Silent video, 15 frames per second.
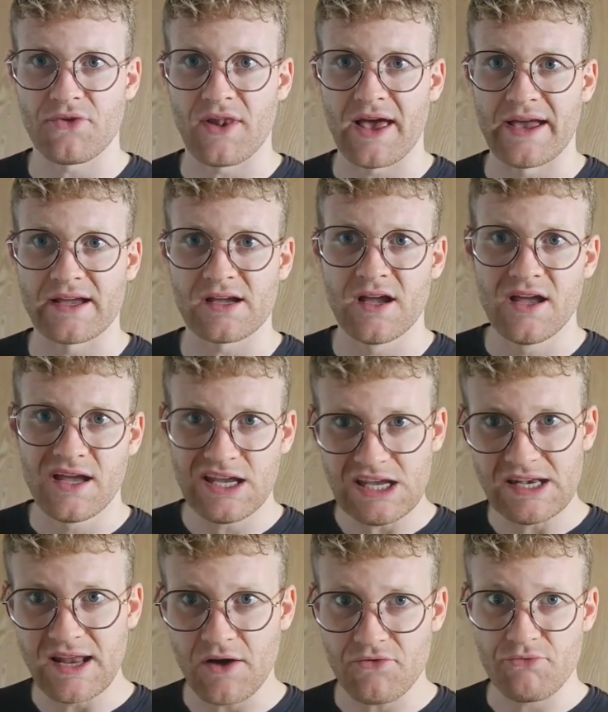like
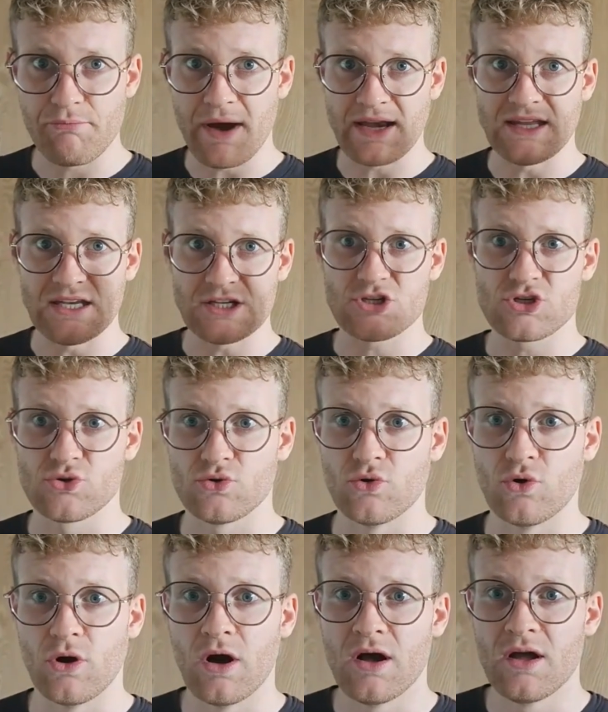enough money
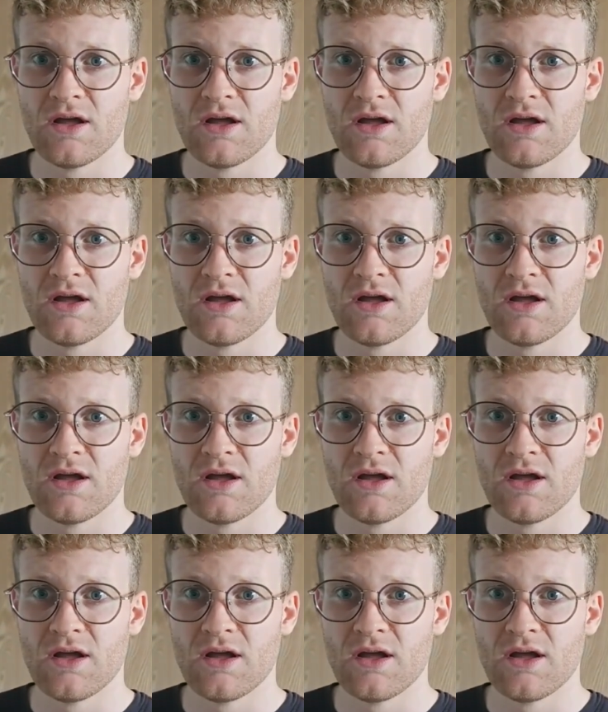to